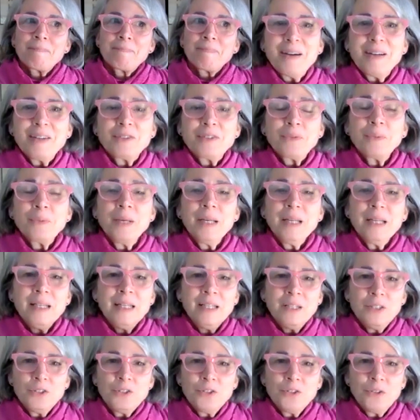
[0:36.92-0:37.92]
It's written
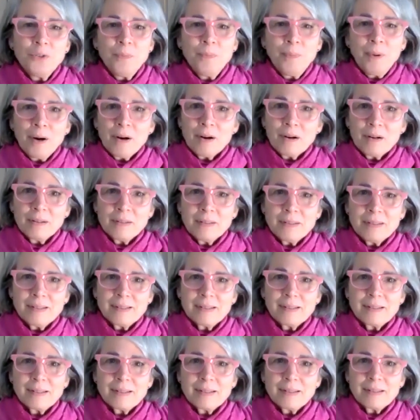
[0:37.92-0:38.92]
in two
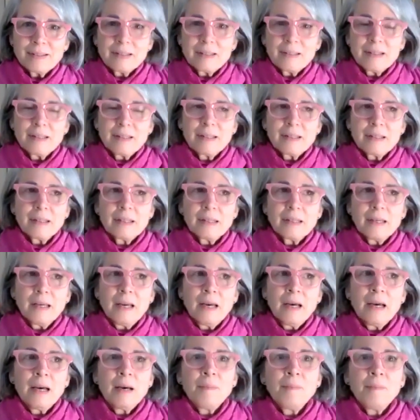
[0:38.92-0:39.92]
parts.
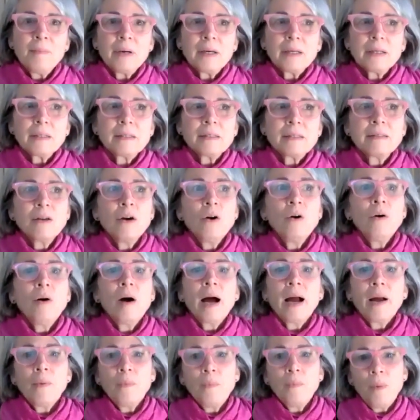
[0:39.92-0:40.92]
So
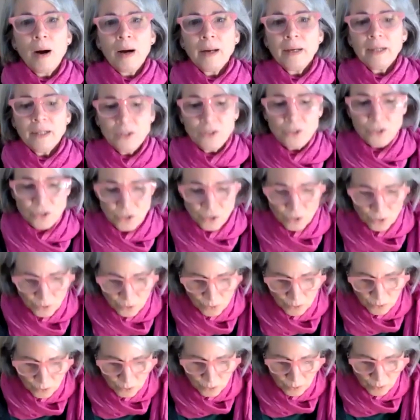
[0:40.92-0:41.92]
I wanted
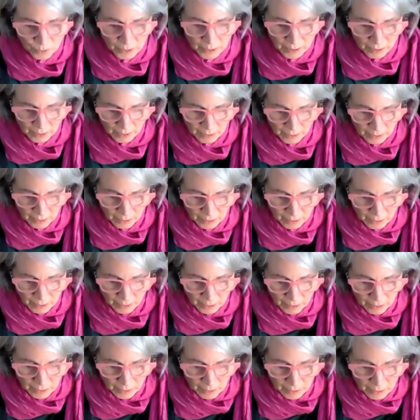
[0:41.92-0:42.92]
to,
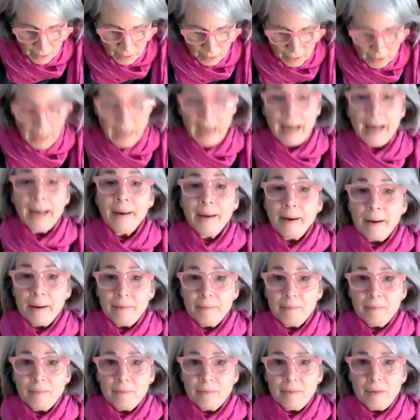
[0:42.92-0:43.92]
I
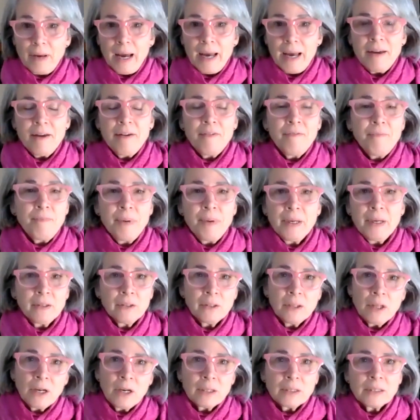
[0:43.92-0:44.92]
have been a
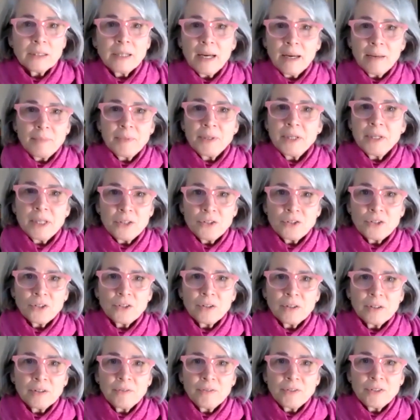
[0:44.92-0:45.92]
longtime
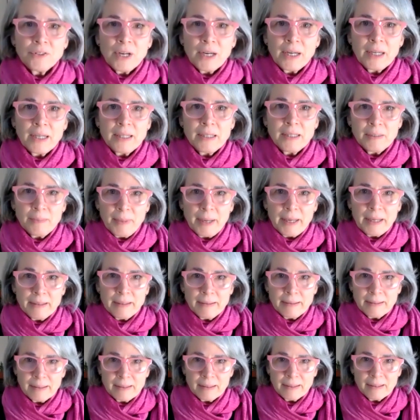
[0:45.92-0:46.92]
teacher of Chinese
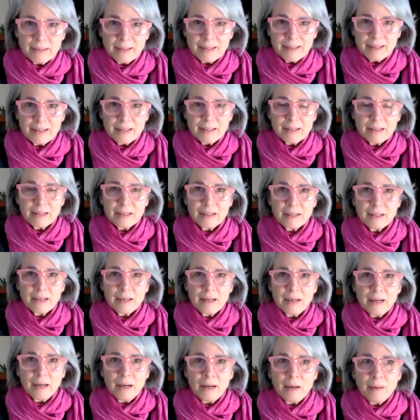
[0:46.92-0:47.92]
medicine.
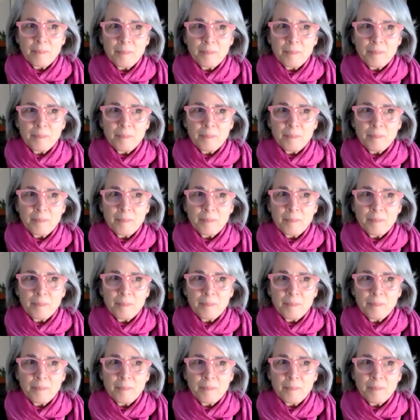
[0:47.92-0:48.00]
So